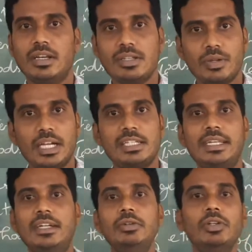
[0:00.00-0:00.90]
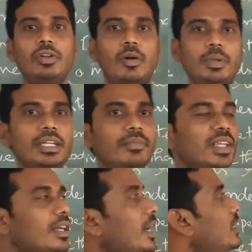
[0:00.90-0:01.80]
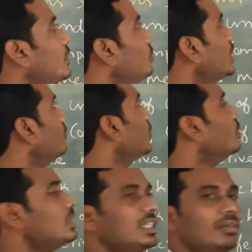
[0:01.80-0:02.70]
So let's get into the topic. And today we are going to see